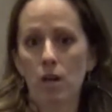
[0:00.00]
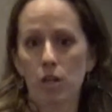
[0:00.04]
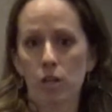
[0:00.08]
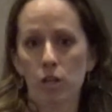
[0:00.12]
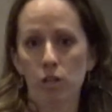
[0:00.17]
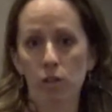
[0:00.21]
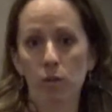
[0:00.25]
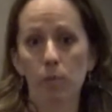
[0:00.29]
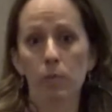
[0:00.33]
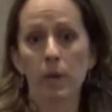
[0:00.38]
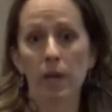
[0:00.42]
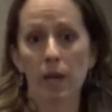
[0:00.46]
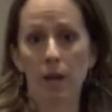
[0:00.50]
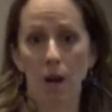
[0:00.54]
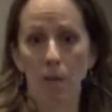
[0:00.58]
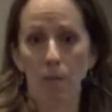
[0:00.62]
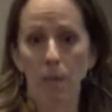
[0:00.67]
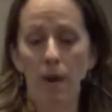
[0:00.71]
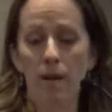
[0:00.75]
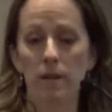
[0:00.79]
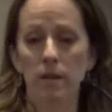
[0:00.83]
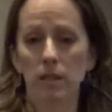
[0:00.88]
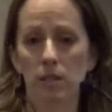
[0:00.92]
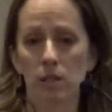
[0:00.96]
you'll pick
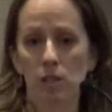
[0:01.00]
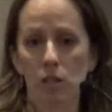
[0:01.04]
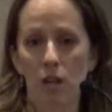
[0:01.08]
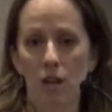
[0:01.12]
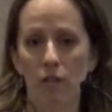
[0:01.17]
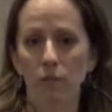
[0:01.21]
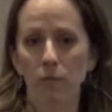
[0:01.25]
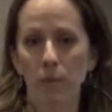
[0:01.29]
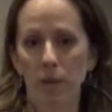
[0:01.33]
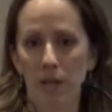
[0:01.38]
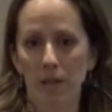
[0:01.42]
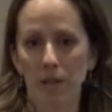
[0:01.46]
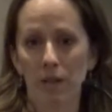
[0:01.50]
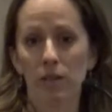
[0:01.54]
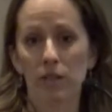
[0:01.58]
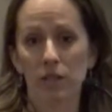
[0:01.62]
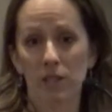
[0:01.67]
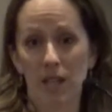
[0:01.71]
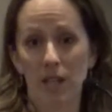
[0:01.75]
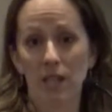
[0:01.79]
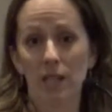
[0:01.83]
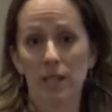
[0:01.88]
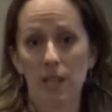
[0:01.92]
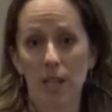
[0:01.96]
up on this stuff, but
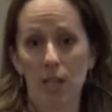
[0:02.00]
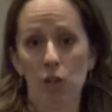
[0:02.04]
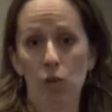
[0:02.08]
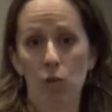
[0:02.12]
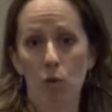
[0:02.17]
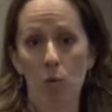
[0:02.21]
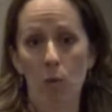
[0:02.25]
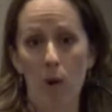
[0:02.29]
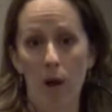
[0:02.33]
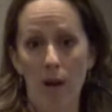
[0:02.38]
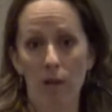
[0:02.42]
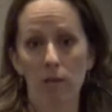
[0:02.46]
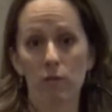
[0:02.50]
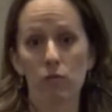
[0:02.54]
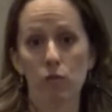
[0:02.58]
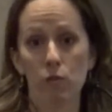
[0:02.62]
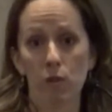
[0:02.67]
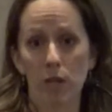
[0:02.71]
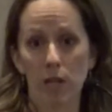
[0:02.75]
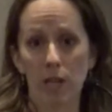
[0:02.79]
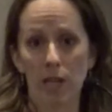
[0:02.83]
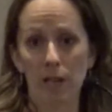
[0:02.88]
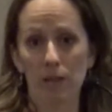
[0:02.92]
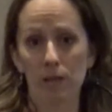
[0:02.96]
it's going to take you a while of
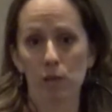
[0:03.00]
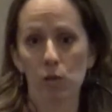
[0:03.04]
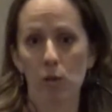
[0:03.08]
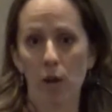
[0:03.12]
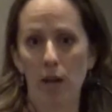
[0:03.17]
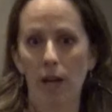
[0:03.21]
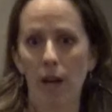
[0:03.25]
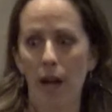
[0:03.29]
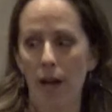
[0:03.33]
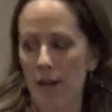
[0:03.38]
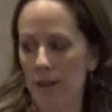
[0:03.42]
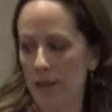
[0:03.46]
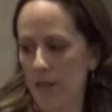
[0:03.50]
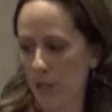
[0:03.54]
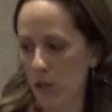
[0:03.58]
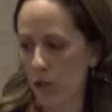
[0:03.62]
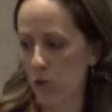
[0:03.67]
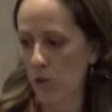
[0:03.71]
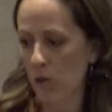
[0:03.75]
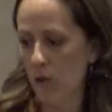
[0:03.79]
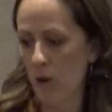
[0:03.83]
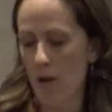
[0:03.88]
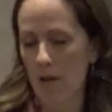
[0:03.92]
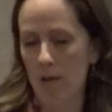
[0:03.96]
reading. So I kind of
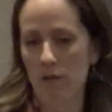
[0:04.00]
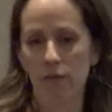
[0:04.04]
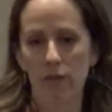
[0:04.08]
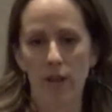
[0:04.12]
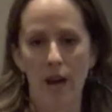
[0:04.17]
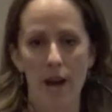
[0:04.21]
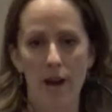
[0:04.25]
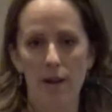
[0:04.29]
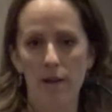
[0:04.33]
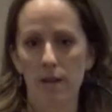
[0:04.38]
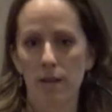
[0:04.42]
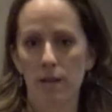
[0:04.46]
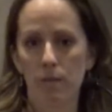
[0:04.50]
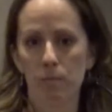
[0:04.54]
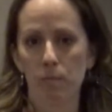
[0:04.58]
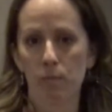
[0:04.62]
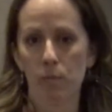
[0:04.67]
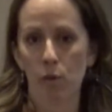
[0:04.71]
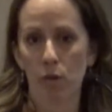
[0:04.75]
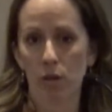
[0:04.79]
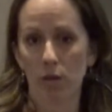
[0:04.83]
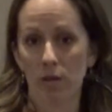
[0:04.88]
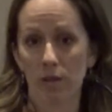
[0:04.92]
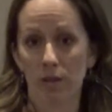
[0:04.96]
took all of that and
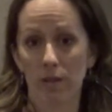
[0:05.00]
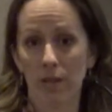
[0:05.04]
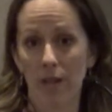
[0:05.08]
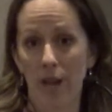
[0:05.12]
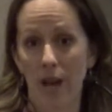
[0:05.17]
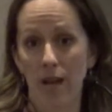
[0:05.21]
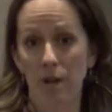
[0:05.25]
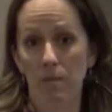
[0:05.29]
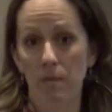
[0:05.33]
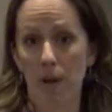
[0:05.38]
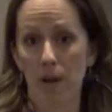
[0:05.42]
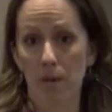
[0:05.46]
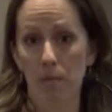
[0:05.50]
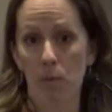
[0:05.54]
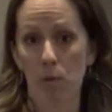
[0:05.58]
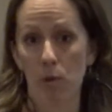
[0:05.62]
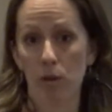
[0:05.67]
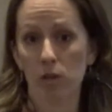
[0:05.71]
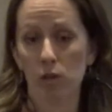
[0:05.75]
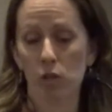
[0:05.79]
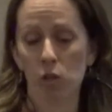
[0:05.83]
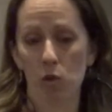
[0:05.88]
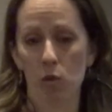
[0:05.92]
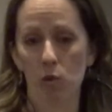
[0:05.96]
put that in my
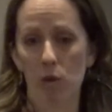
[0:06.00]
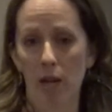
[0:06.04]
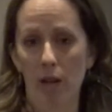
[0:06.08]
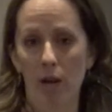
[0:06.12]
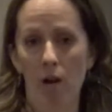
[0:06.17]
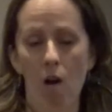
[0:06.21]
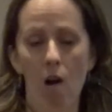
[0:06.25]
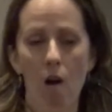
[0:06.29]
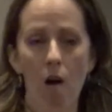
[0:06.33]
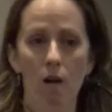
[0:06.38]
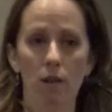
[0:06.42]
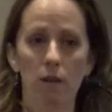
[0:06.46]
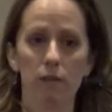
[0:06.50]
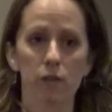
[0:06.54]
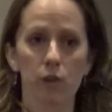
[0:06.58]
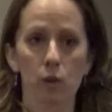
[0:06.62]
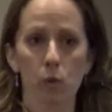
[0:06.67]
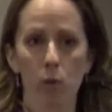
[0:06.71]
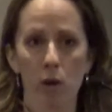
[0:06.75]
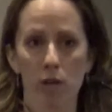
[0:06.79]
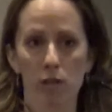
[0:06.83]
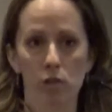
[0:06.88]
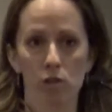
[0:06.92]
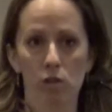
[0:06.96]
book. So all of the
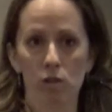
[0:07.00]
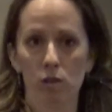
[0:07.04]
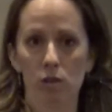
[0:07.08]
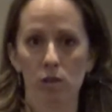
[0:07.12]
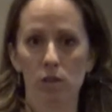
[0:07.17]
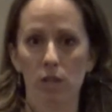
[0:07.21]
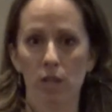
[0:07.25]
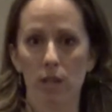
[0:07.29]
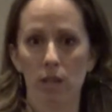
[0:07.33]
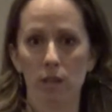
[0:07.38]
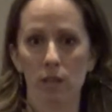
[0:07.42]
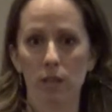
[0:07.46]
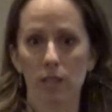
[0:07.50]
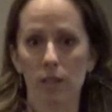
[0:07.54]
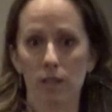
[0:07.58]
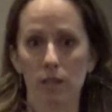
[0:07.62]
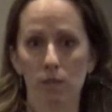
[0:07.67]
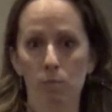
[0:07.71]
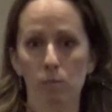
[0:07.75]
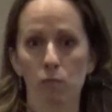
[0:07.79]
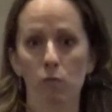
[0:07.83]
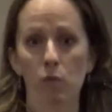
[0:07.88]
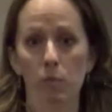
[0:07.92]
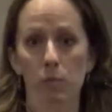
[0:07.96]
questions that
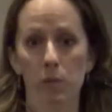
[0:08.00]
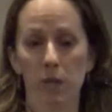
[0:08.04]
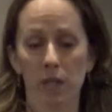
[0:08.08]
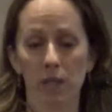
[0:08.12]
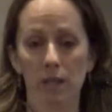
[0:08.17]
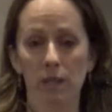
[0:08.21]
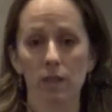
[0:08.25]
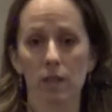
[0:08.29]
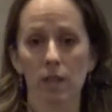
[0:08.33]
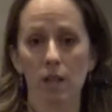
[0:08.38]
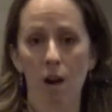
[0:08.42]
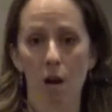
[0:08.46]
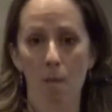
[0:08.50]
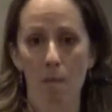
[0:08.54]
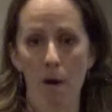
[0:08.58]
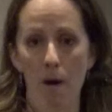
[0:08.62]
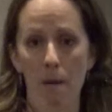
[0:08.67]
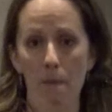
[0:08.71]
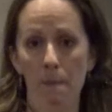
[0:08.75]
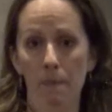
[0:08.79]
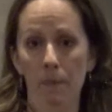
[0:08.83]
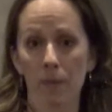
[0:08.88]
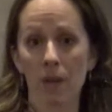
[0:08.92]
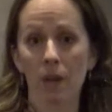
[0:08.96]
repeatedly come
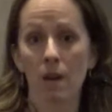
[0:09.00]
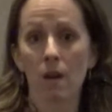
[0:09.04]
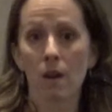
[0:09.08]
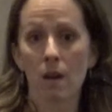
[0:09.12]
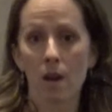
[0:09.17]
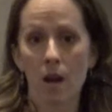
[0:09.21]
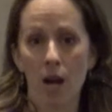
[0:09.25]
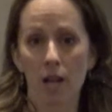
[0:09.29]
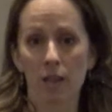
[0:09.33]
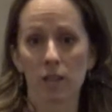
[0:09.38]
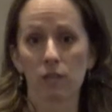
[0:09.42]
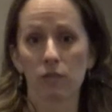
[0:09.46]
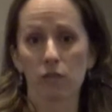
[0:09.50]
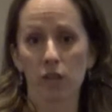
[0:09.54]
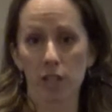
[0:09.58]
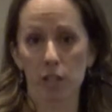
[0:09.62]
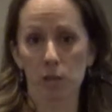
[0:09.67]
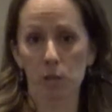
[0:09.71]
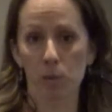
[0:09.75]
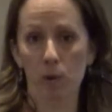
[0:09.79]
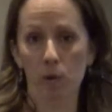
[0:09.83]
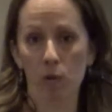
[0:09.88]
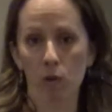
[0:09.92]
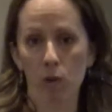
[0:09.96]
up on the
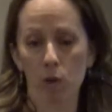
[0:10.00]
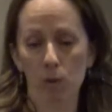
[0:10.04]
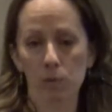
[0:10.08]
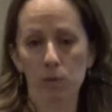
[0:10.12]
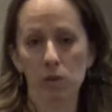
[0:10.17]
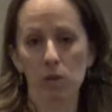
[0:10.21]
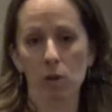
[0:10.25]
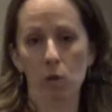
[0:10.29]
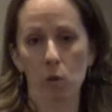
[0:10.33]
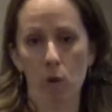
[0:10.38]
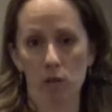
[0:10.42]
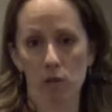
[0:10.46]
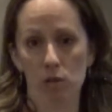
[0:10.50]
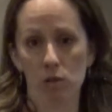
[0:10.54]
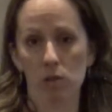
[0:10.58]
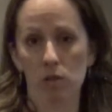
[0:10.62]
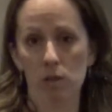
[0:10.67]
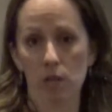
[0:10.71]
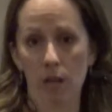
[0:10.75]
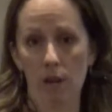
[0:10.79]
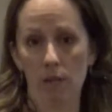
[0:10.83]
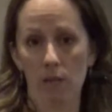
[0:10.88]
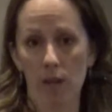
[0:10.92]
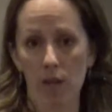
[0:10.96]
Facebook groups are questions
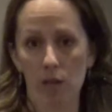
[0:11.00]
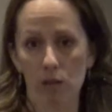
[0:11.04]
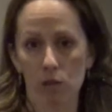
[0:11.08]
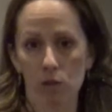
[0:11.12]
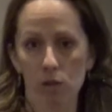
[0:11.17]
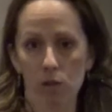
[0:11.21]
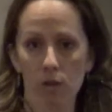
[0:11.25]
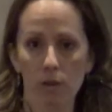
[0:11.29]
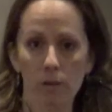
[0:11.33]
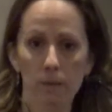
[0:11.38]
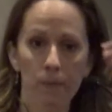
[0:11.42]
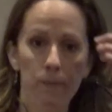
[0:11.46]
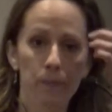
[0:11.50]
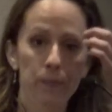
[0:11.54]
that I've answered.